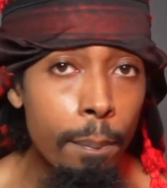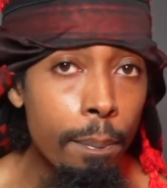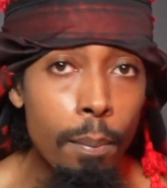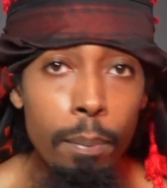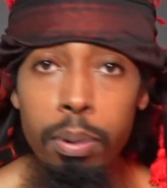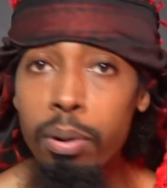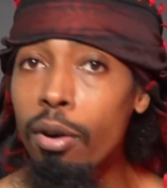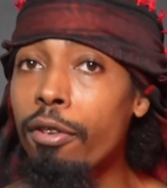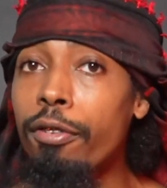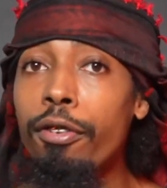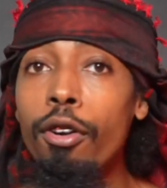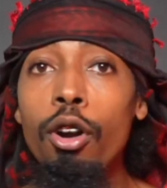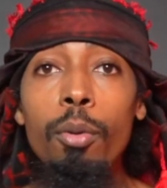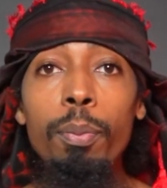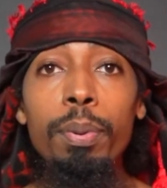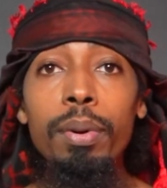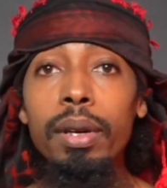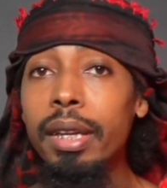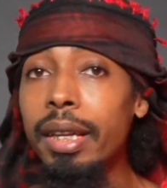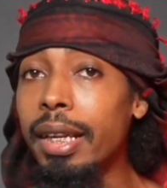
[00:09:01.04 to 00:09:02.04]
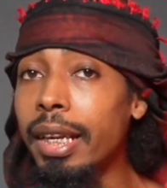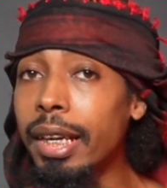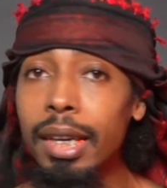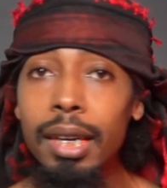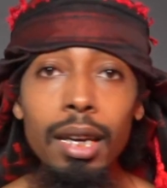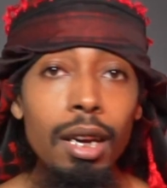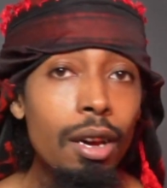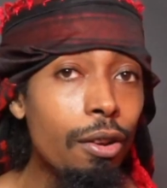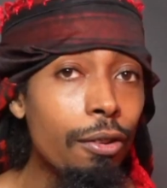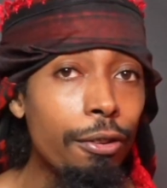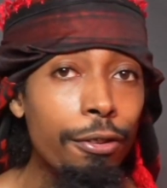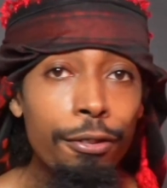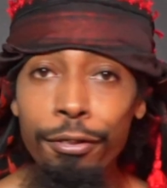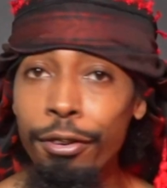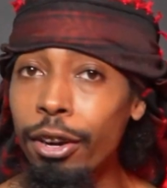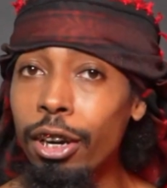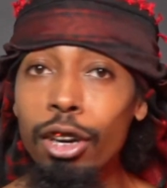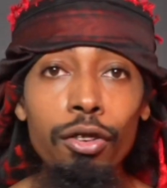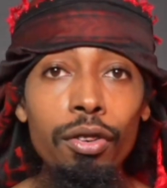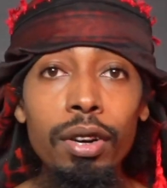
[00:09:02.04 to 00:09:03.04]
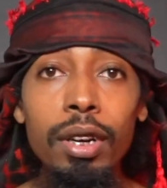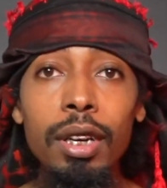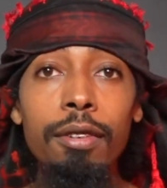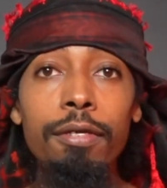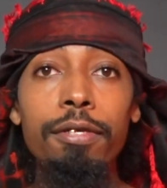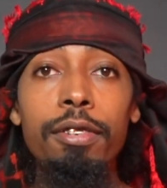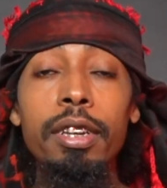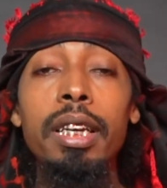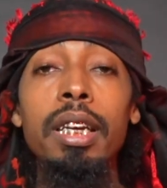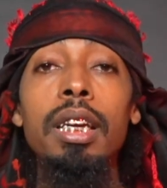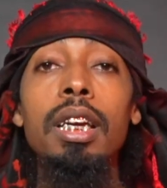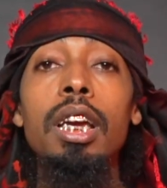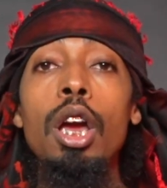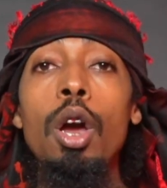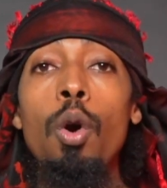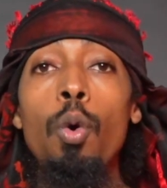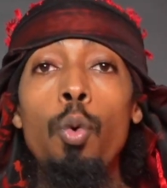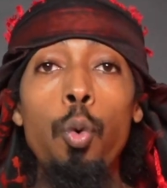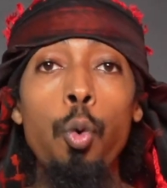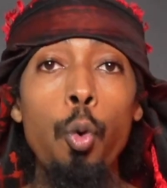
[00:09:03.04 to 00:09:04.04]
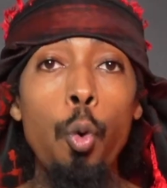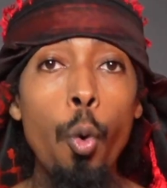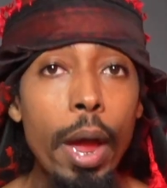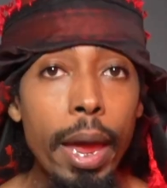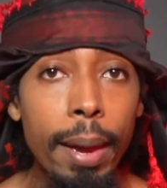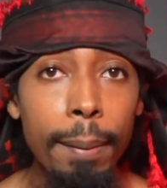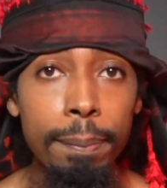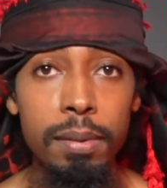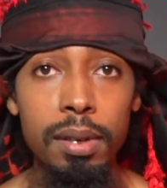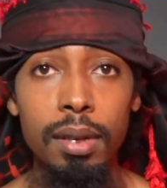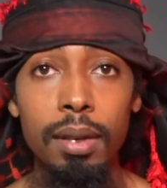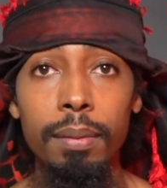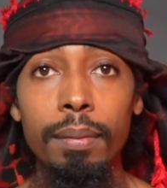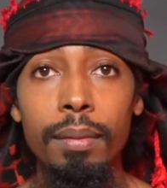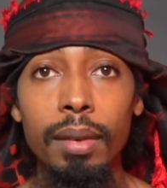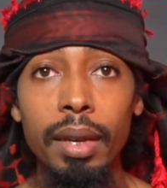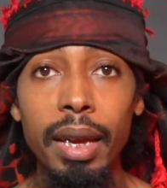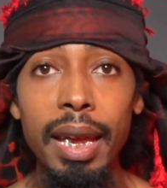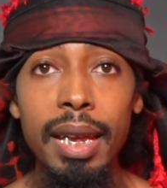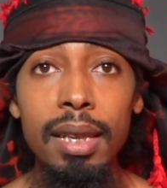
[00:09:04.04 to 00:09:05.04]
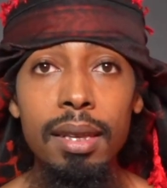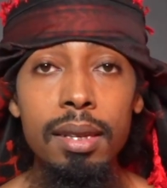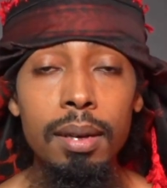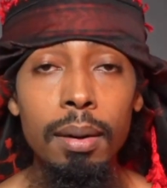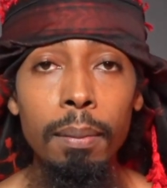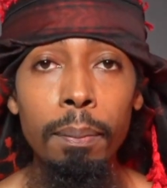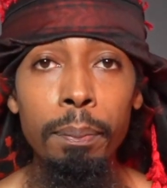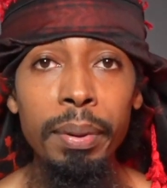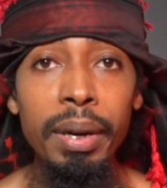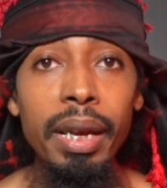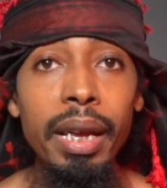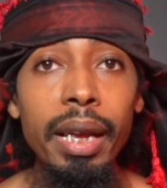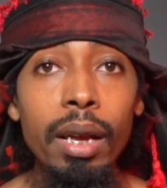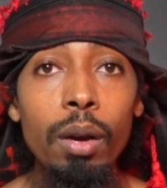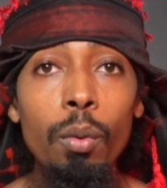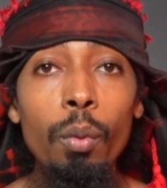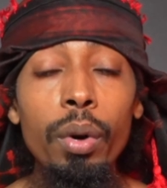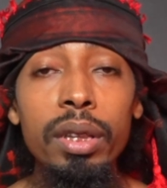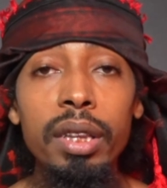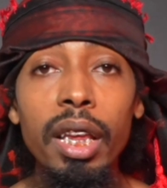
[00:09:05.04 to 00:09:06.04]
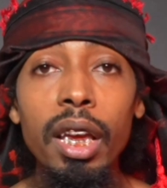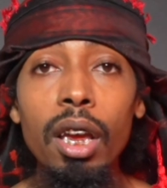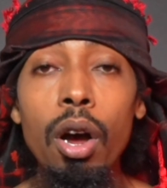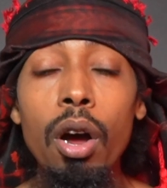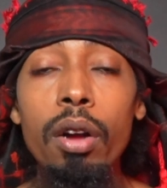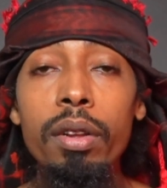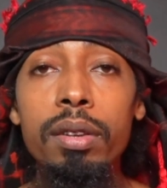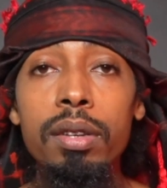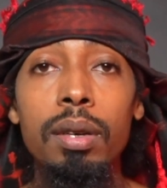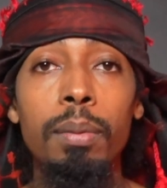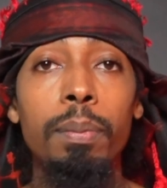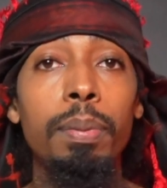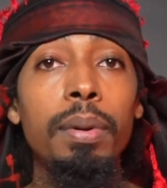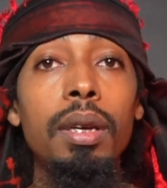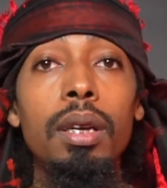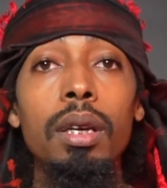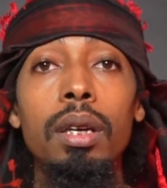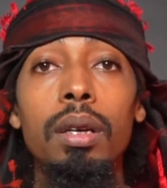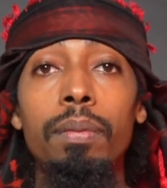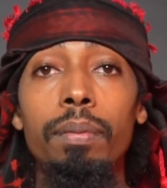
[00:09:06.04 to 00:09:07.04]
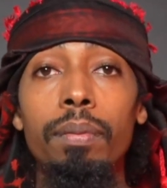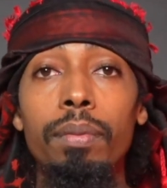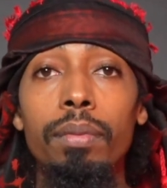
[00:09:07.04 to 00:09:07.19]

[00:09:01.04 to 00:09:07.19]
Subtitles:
proverbially, figuratively whipped into being what they ought to be.